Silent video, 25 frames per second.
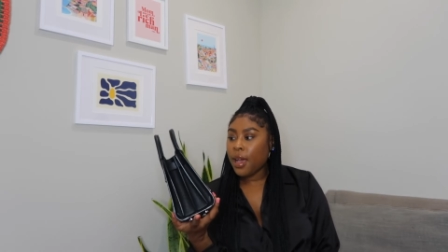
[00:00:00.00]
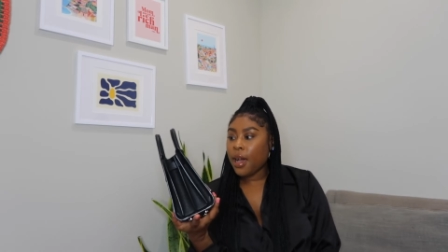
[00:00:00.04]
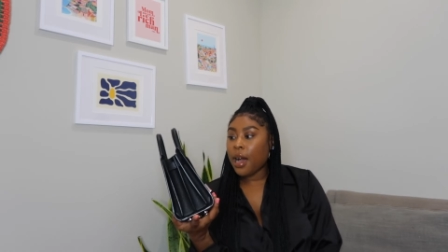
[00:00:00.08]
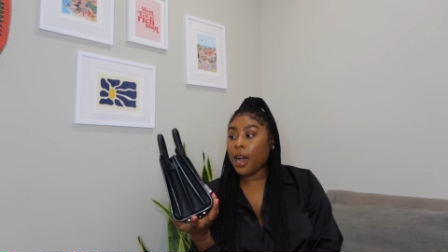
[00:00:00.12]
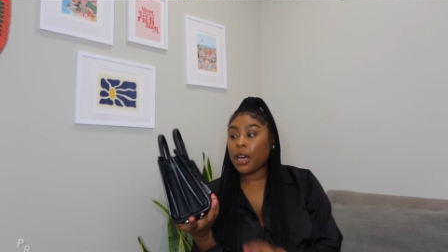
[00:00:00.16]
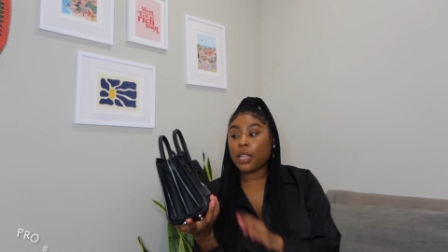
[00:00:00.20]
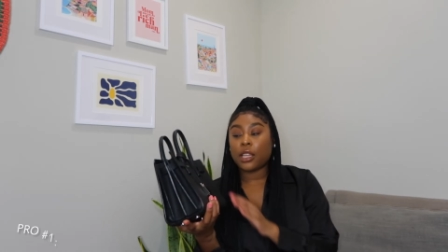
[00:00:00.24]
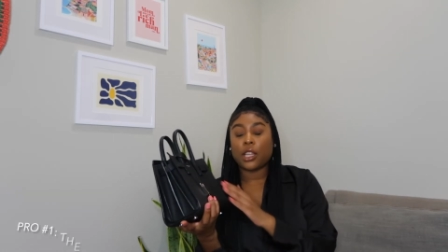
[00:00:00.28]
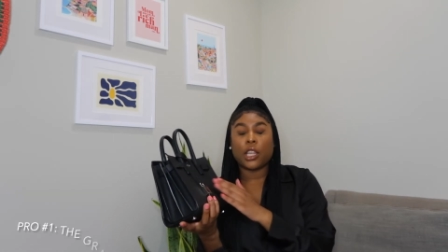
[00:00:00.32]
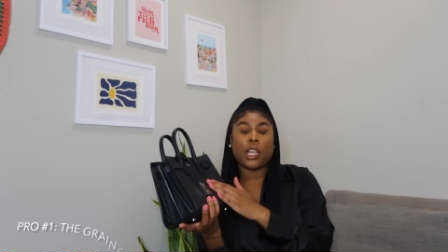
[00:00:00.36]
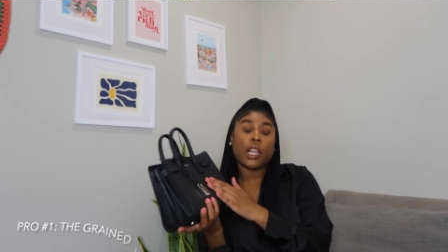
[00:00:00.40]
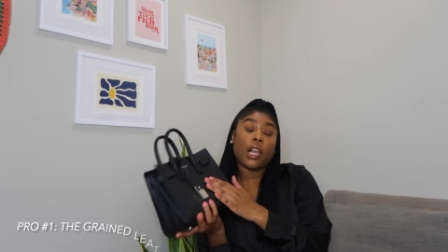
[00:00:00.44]

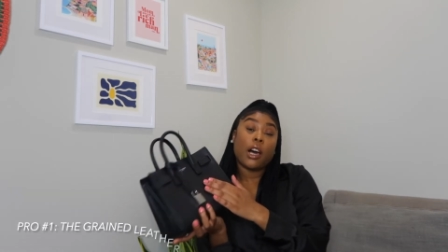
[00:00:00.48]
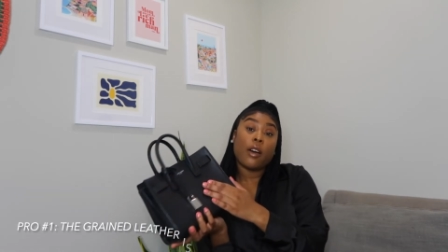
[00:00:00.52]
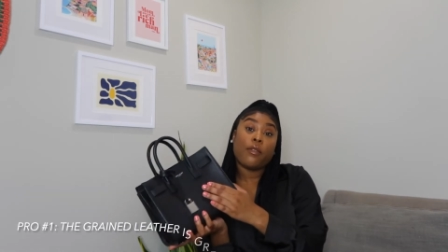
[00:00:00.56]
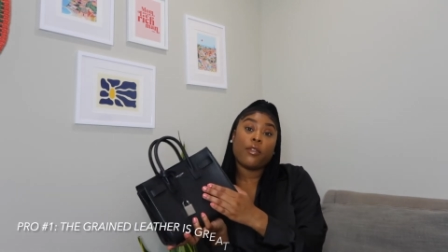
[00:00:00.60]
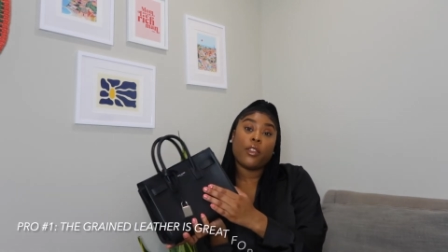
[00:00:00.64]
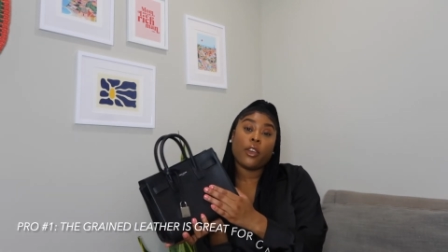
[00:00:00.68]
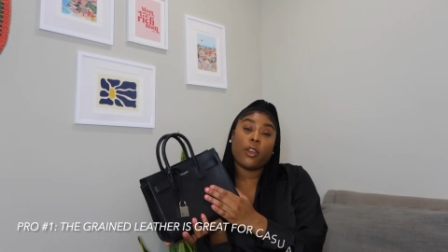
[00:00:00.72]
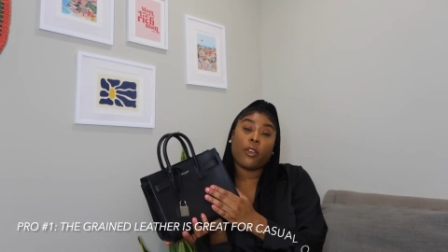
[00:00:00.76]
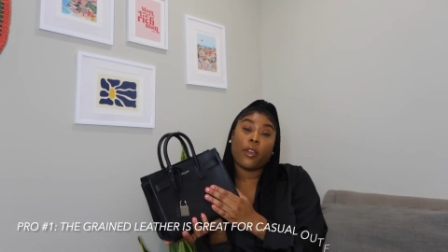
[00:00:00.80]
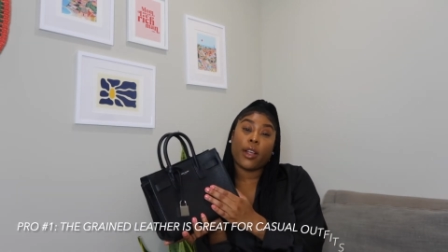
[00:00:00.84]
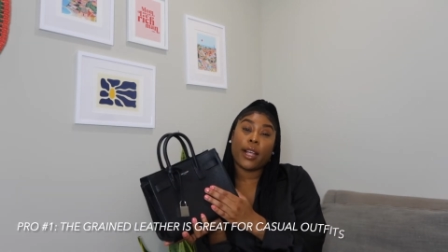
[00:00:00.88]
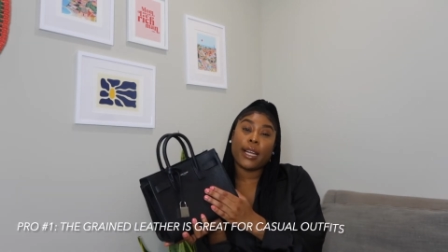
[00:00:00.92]
I love
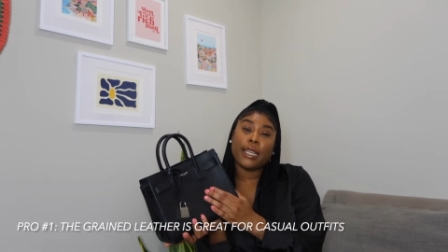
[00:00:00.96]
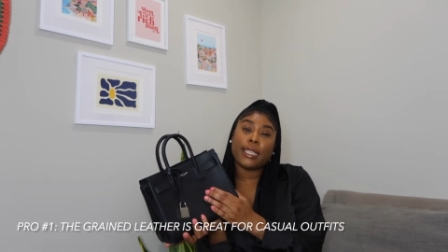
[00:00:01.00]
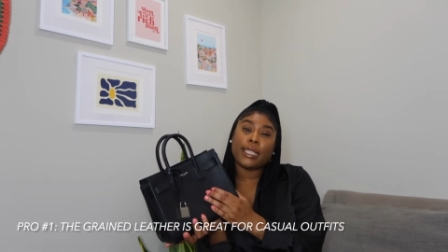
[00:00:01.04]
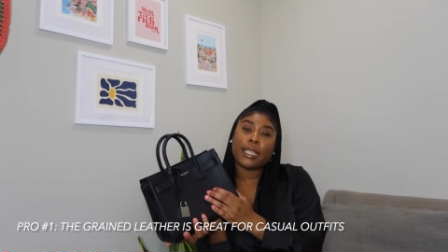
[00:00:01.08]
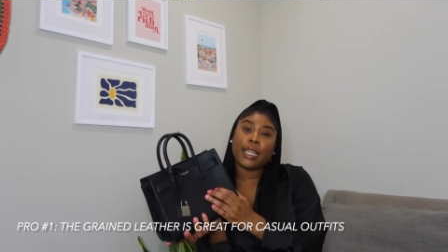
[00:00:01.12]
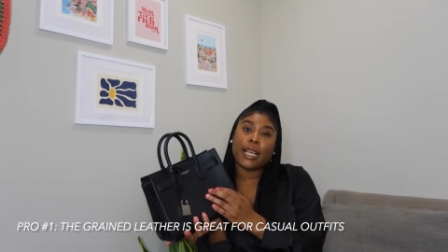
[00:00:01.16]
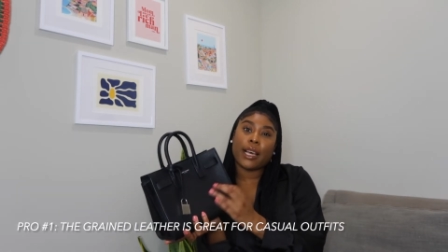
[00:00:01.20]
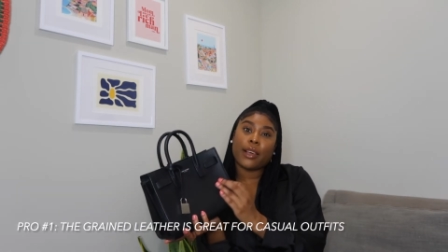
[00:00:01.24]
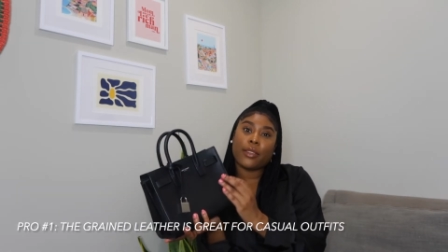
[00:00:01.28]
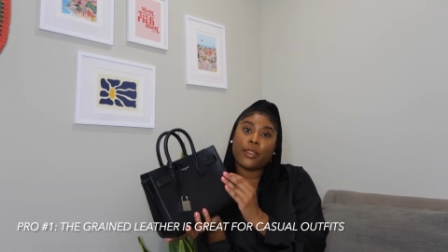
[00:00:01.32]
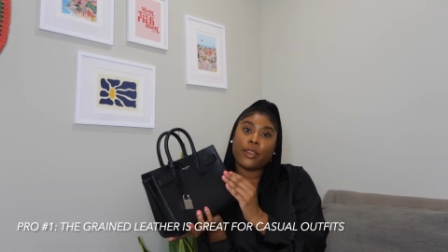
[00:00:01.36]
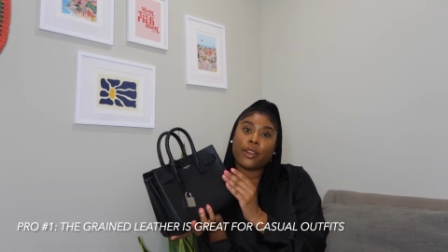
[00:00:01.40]
the grained
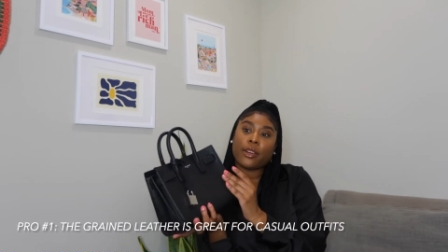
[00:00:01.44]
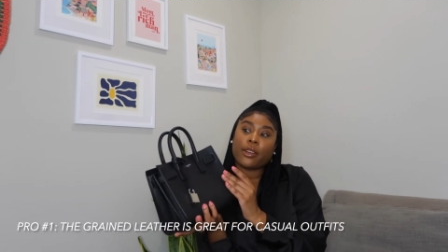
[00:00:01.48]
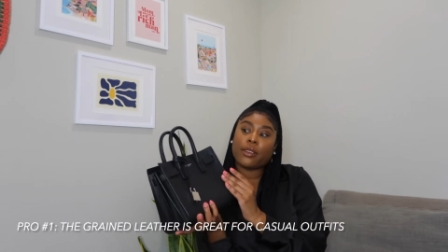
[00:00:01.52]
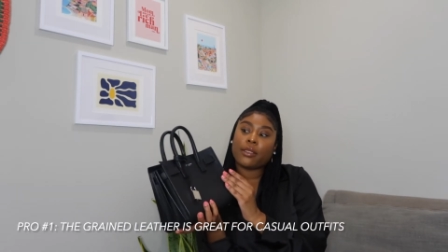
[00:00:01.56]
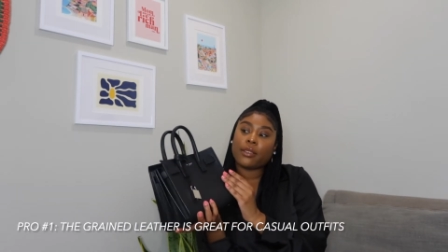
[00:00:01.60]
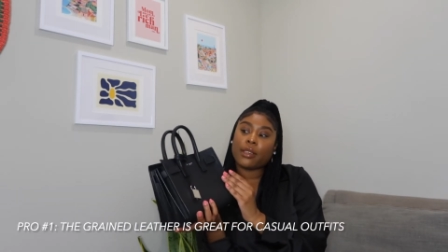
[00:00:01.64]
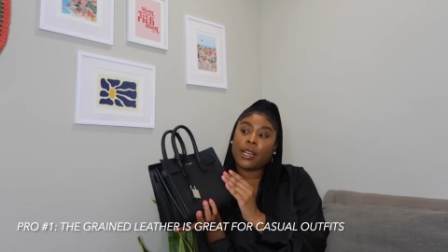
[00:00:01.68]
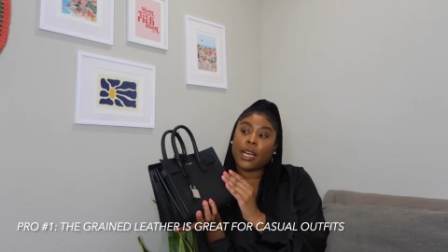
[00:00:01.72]
leather.